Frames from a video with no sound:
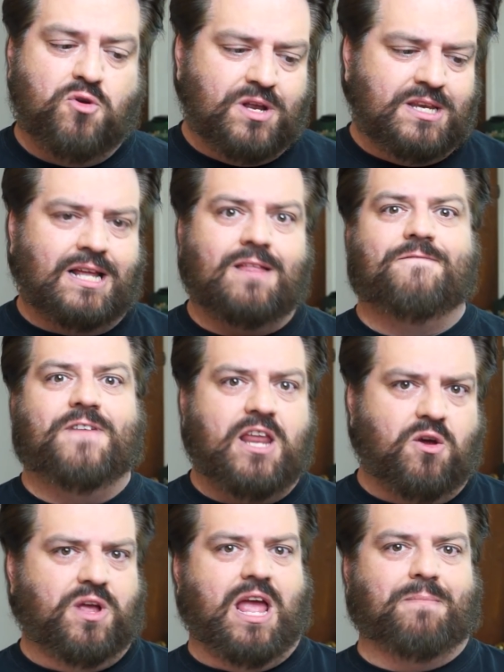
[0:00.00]
You can tell a
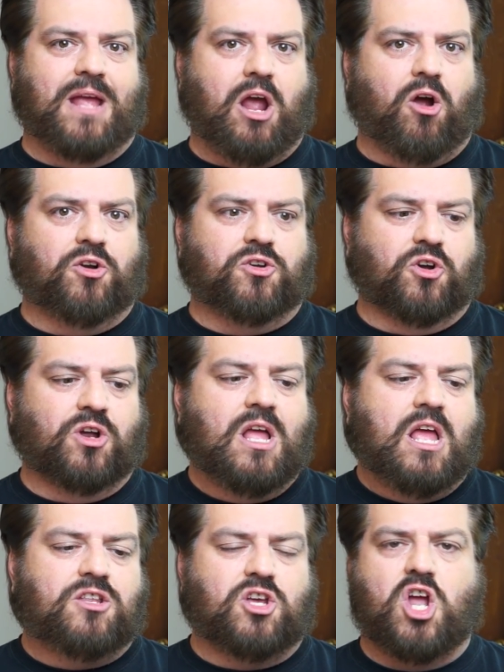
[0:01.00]
video game character
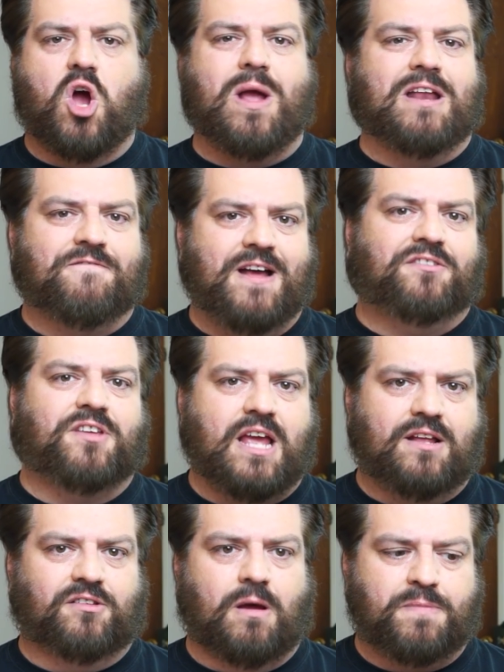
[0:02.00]
to go
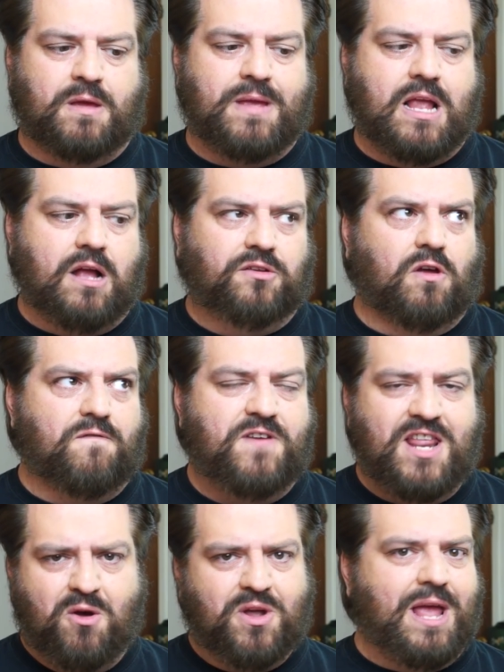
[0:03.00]
investigate something because
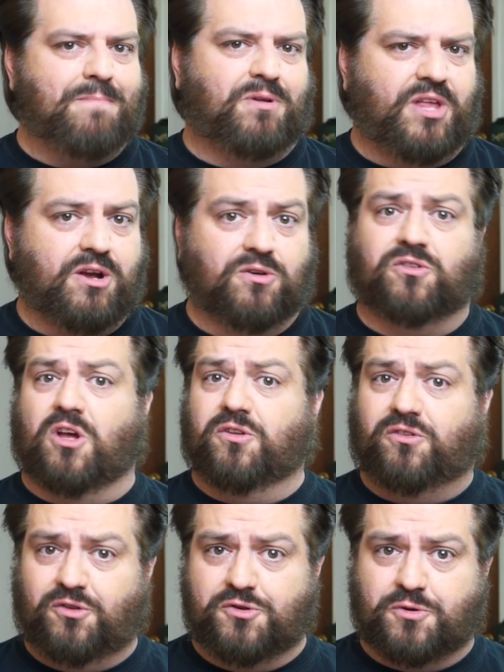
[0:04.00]
video game players
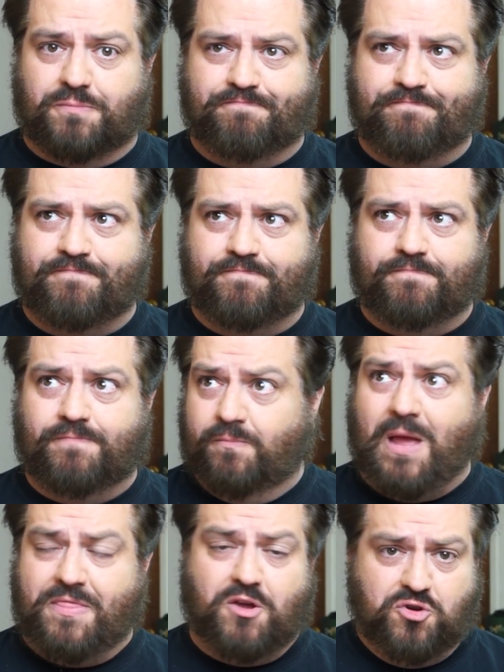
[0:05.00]
assume
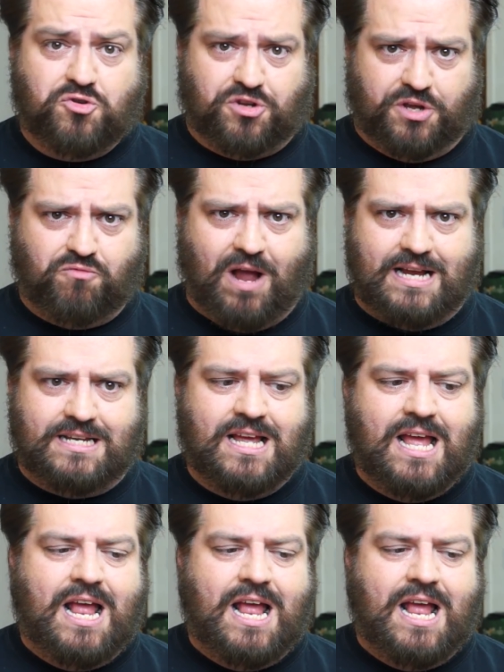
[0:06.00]
and they're usually right,